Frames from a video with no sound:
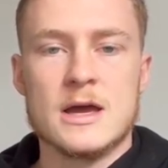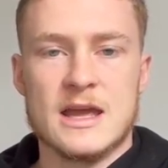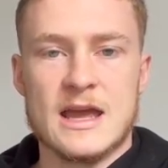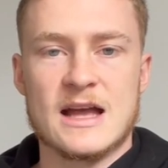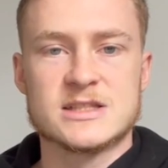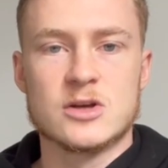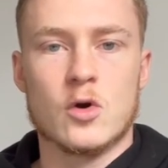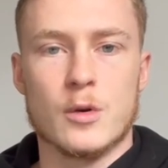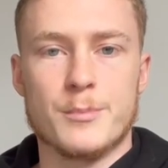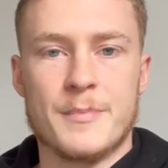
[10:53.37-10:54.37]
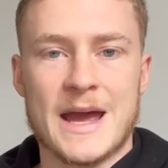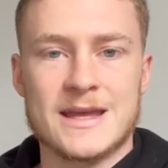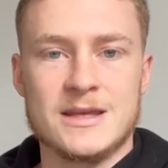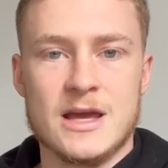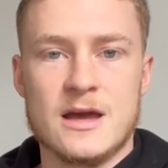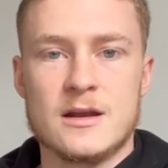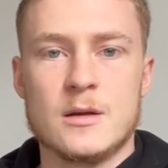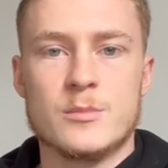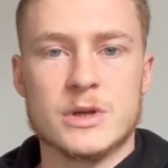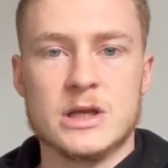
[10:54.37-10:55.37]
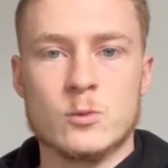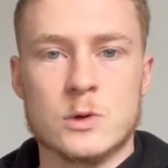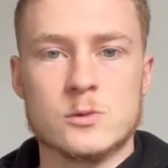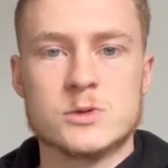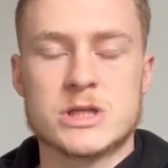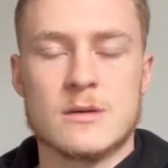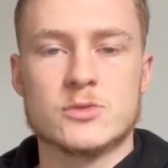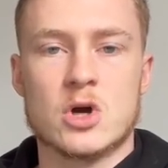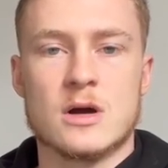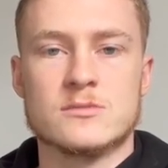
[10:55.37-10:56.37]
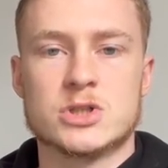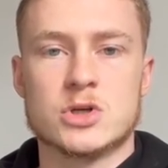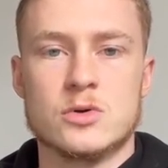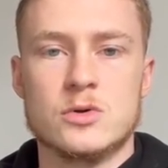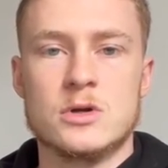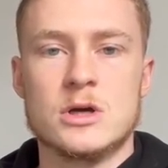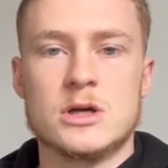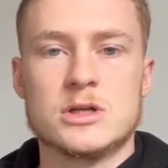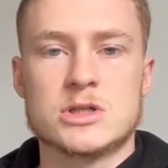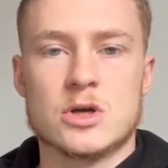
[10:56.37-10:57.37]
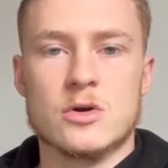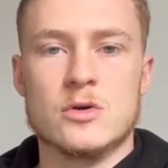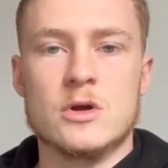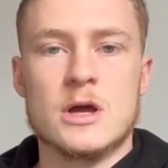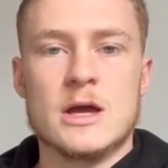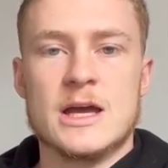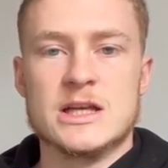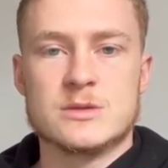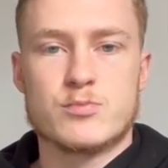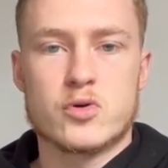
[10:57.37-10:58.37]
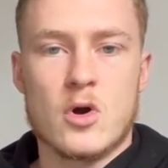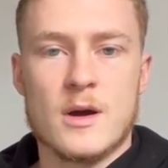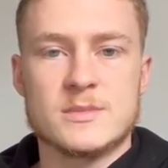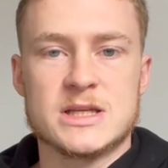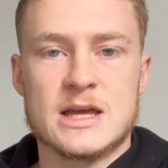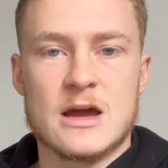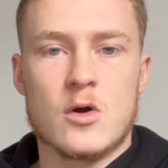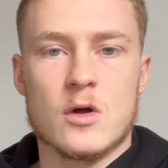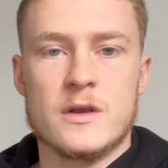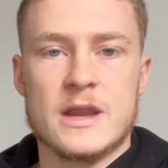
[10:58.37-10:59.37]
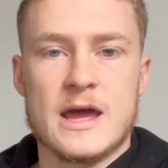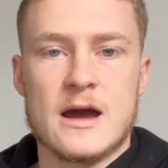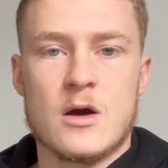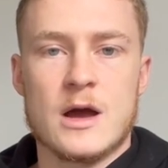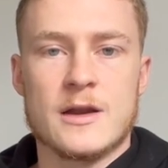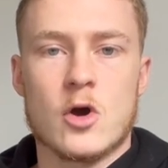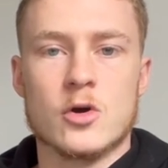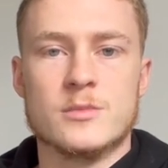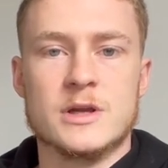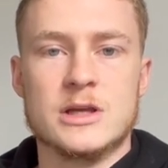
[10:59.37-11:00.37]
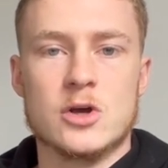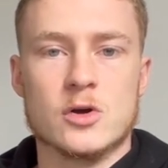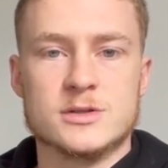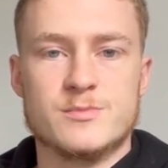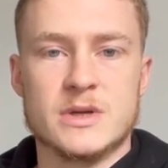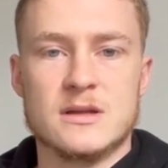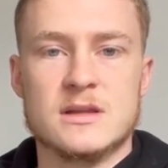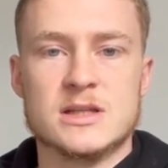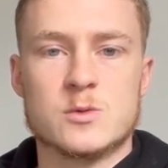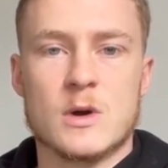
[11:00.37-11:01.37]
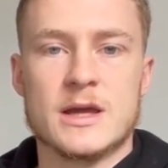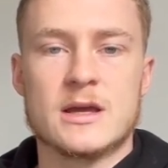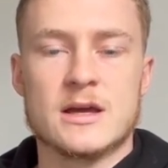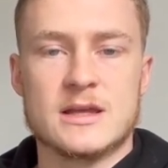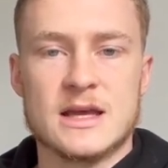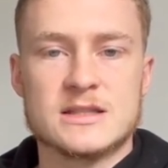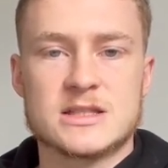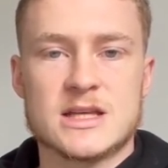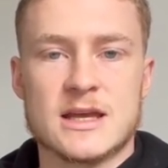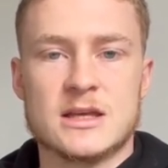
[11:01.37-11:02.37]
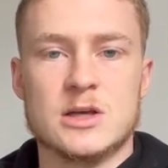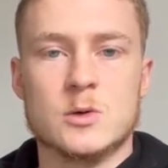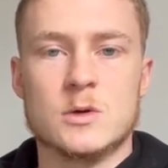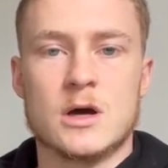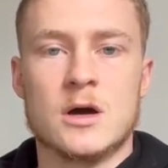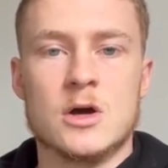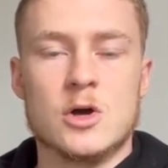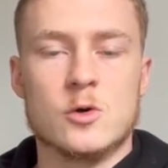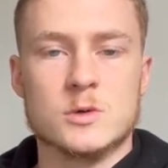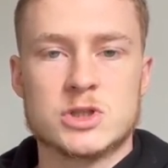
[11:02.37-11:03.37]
He hasn't gone bang yet, but he will sometime soon. So he's prime to get on now and hope that he goes big this week against St Kilda, who are